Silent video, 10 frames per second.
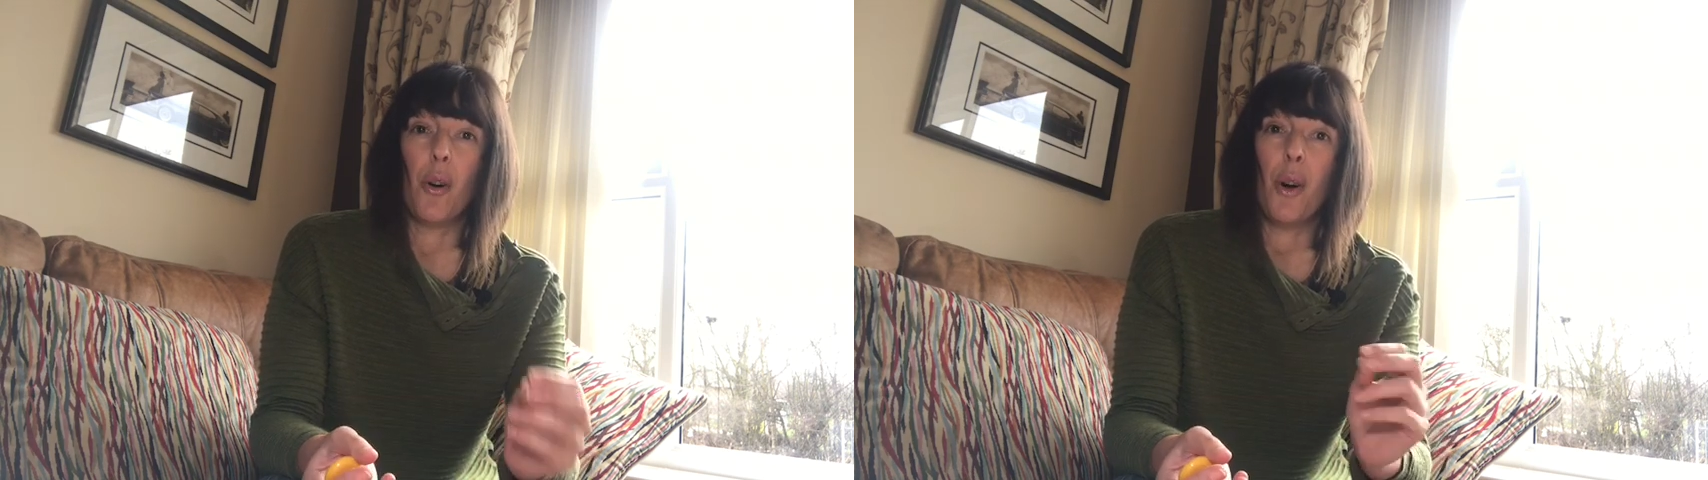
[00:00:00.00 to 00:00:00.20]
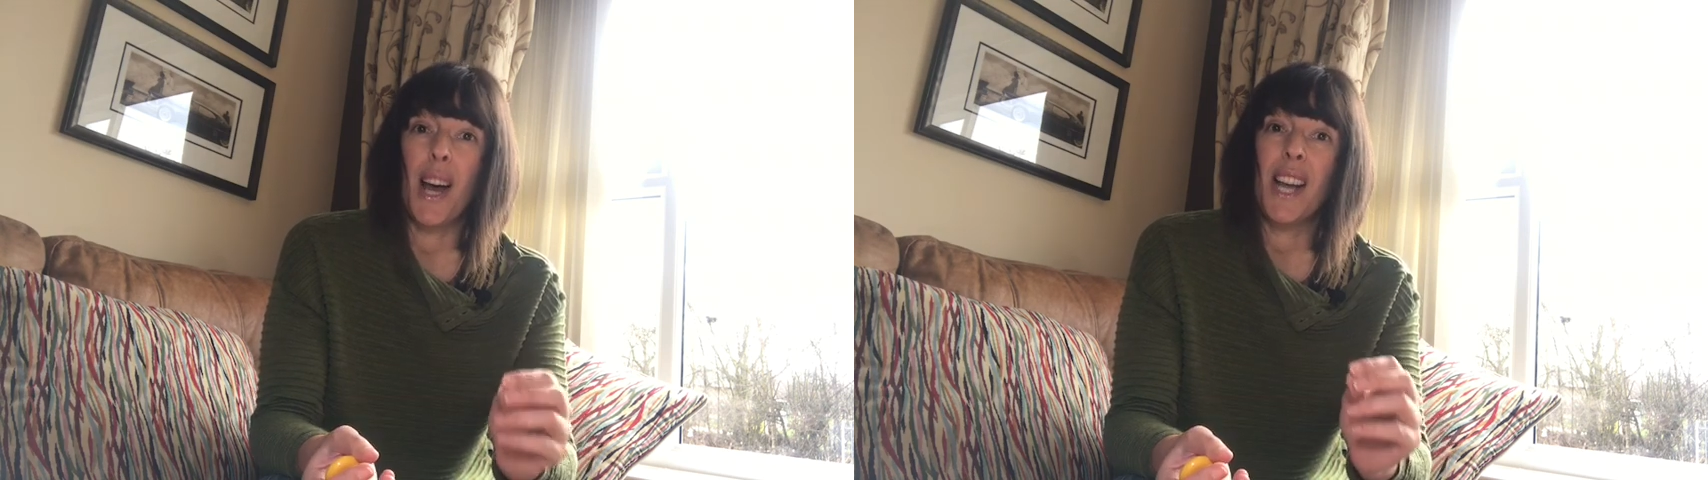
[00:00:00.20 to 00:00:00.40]

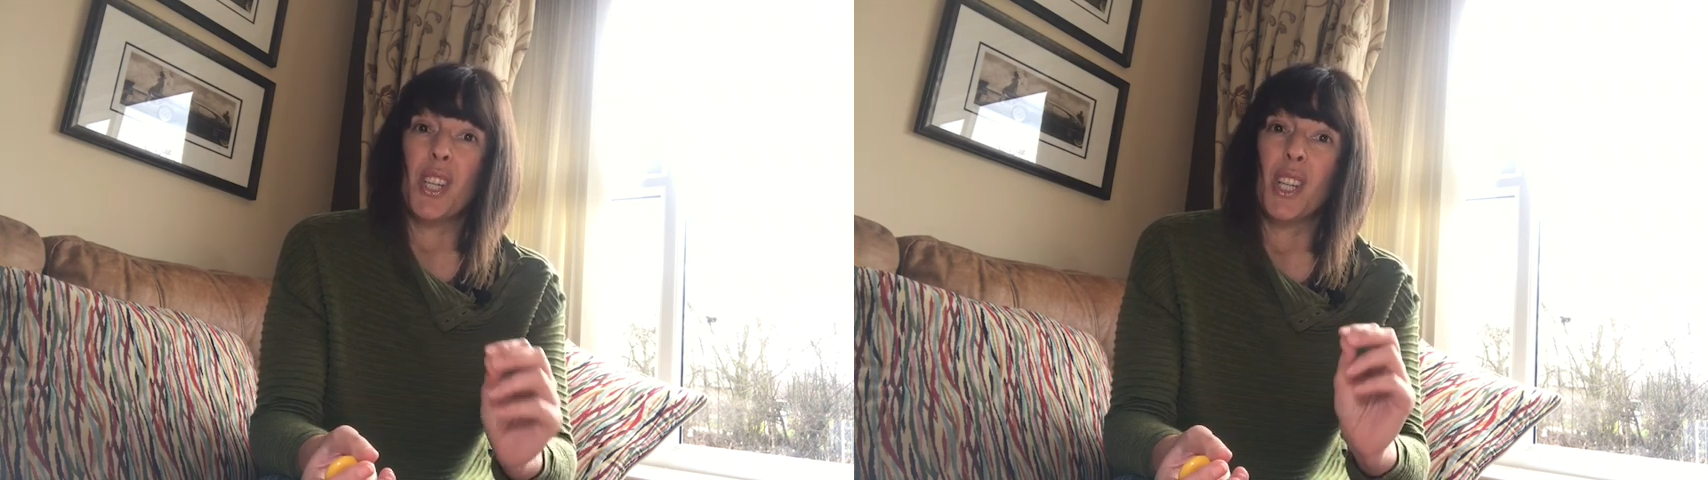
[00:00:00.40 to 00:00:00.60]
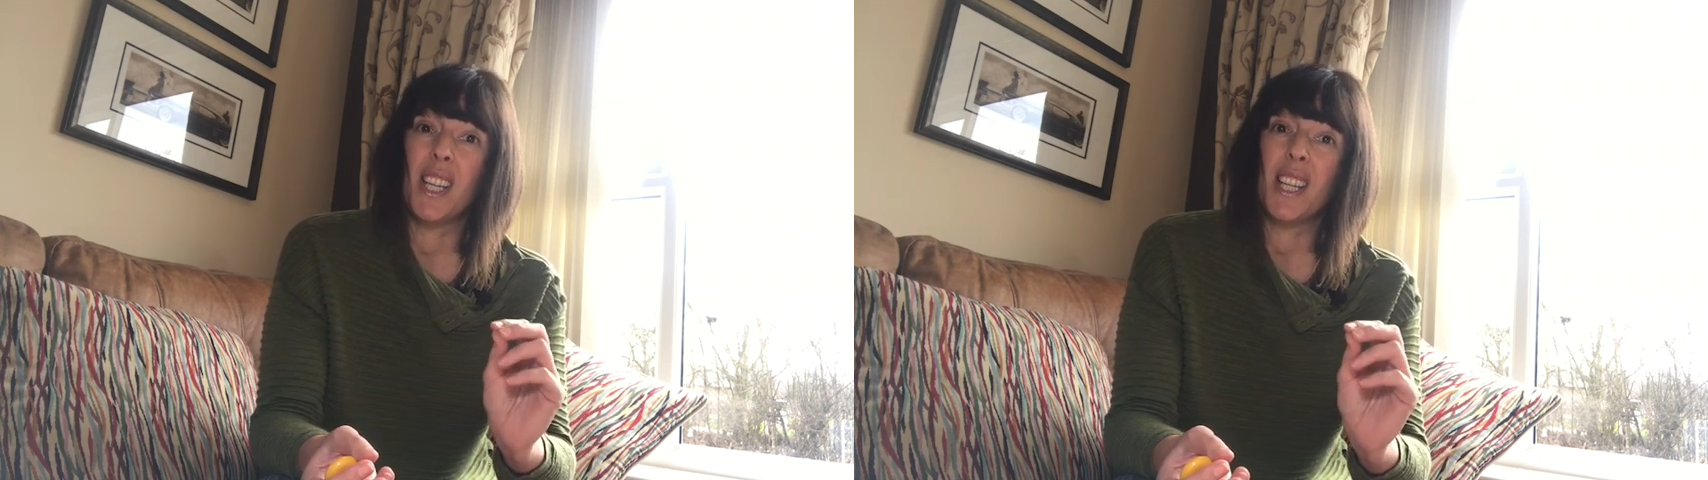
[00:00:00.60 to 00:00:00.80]
or
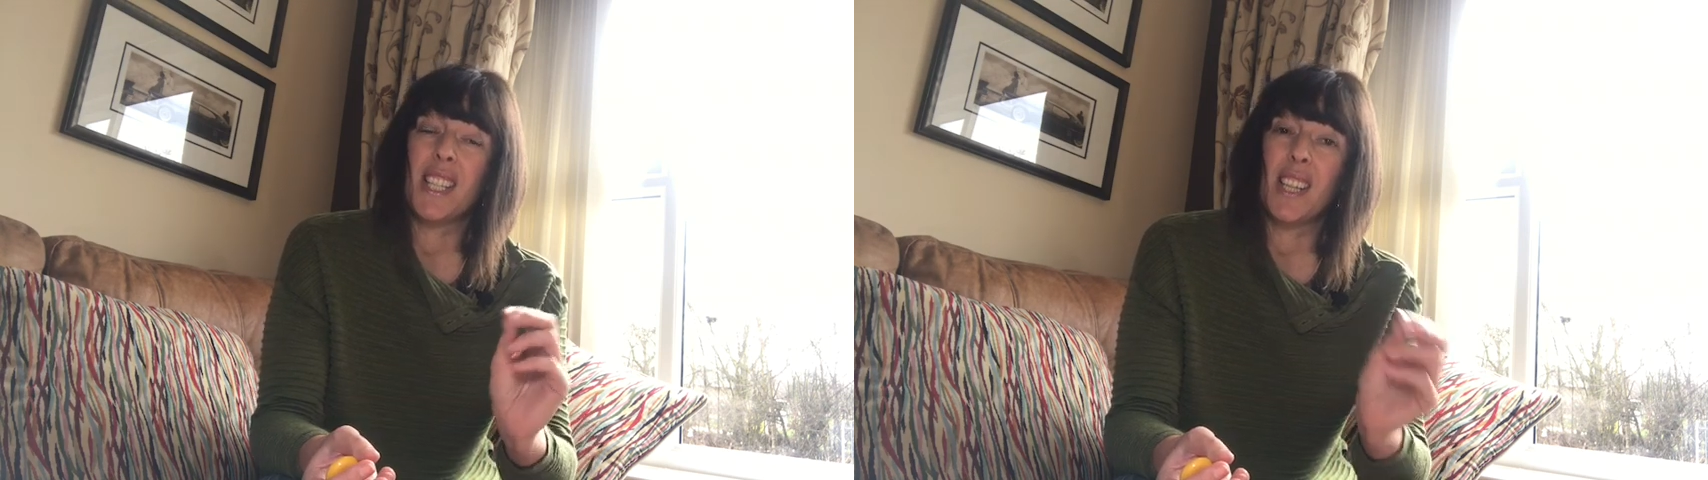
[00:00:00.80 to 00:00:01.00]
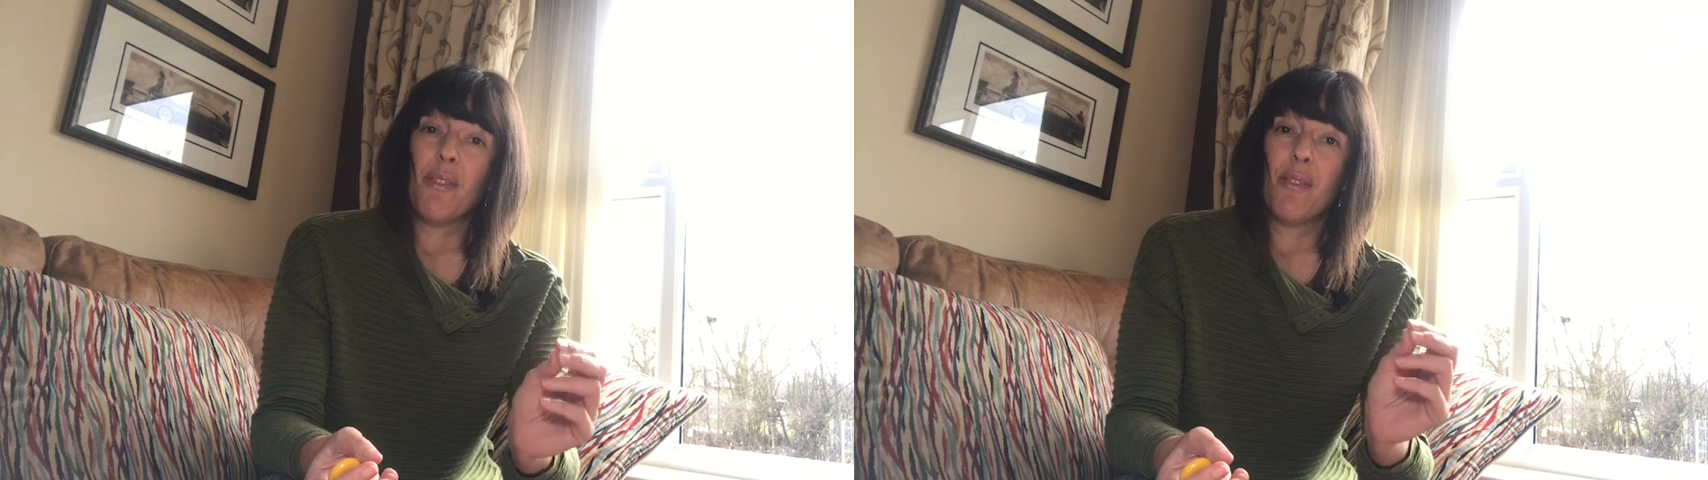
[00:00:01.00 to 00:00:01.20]
actually a
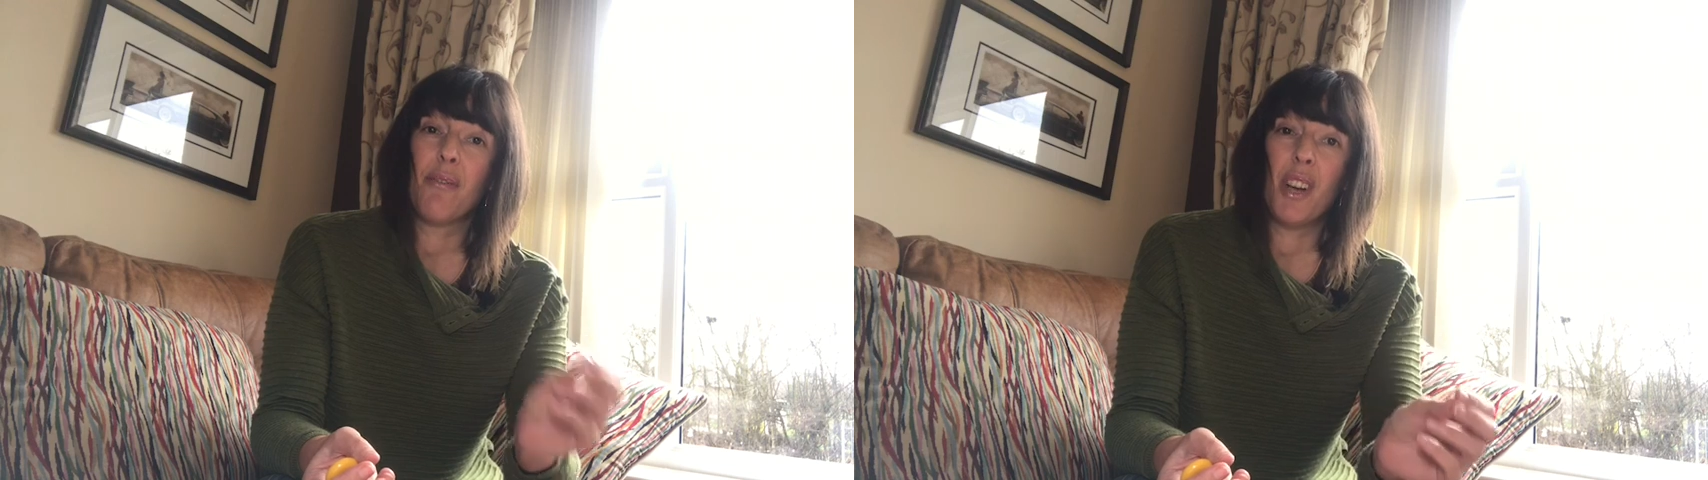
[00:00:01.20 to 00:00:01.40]
different